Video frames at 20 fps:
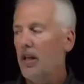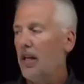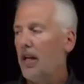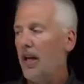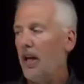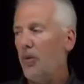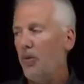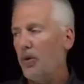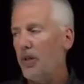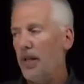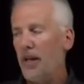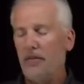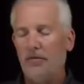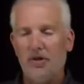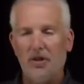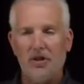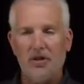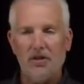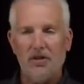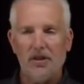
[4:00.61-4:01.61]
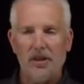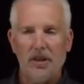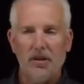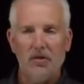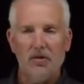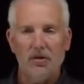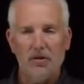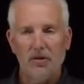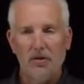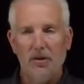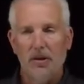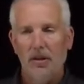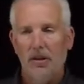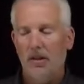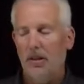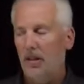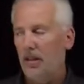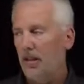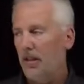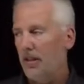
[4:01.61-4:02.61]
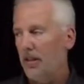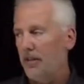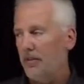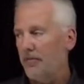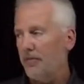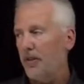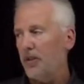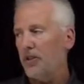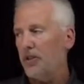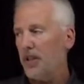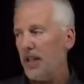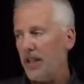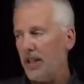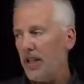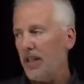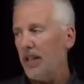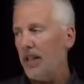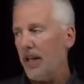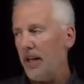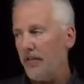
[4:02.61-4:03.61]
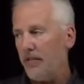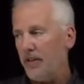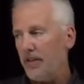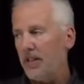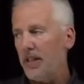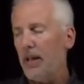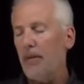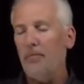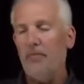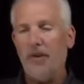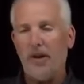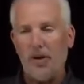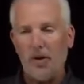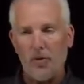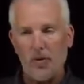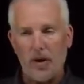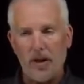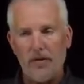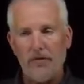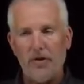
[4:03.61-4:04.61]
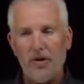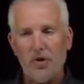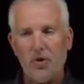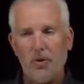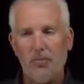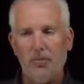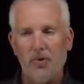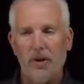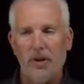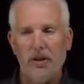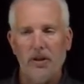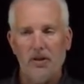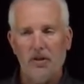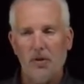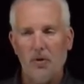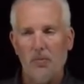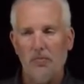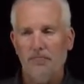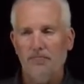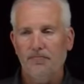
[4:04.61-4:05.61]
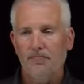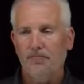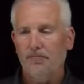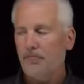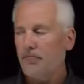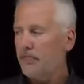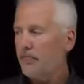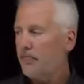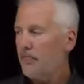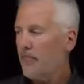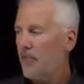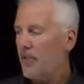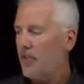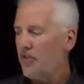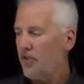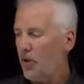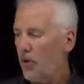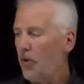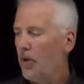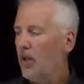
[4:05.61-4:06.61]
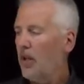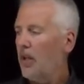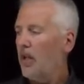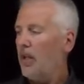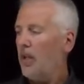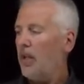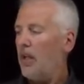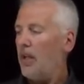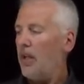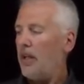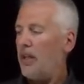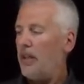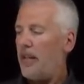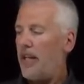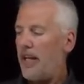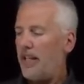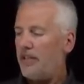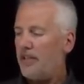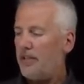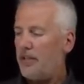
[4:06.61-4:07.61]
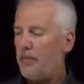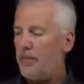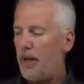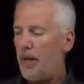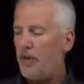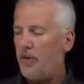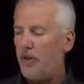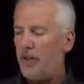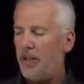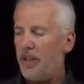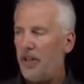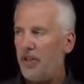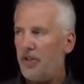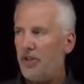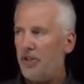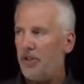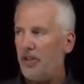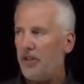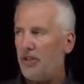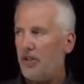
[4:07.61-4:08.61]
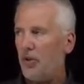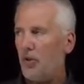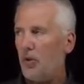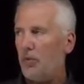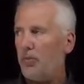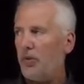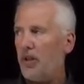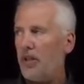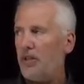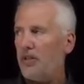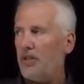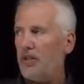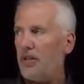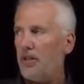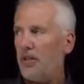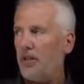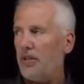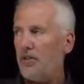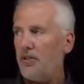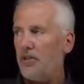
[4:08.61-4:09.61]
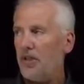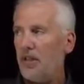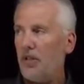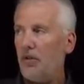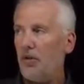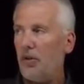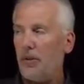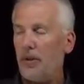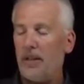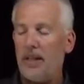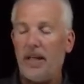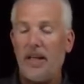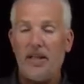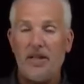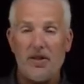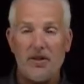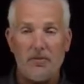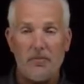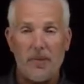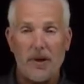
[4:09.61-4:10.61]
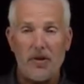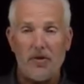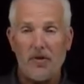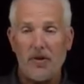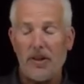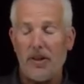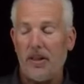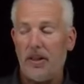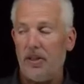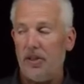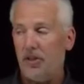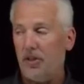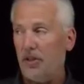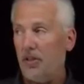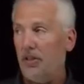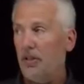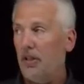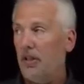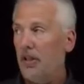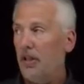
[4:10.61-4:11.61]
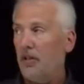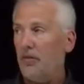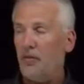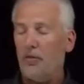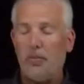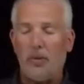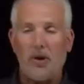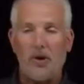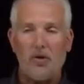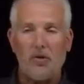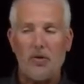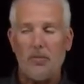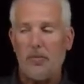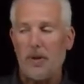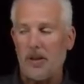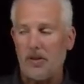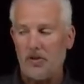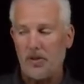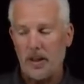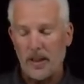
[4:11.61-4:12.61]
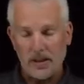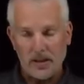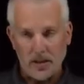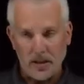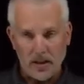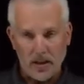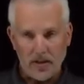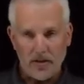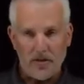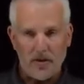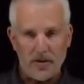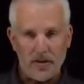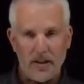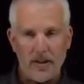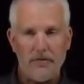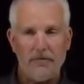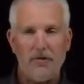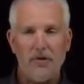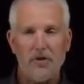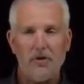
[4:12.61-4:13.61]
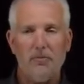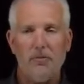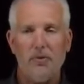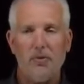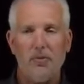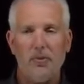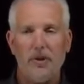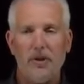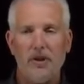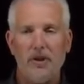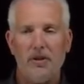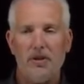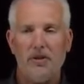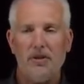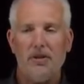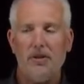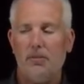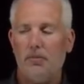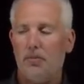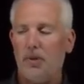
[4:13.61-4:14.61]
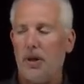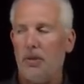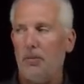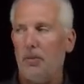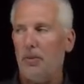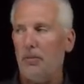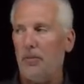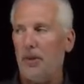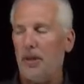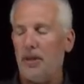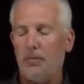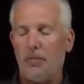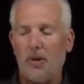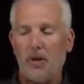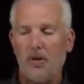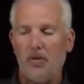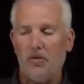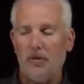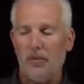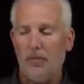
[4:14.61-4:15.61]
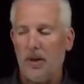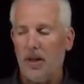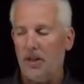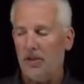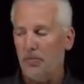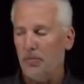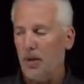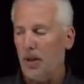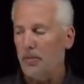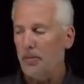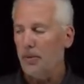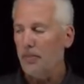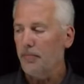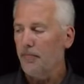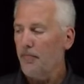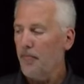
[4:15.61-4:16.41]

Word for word: I wouldn't have just a single uh, function. I needed to have the same value on every trip around this loop. So that's the boundary condition that's going to replace the zero at the edges boundary condition for particle in a box. So that's another difference between this problem and the particle in a box problem.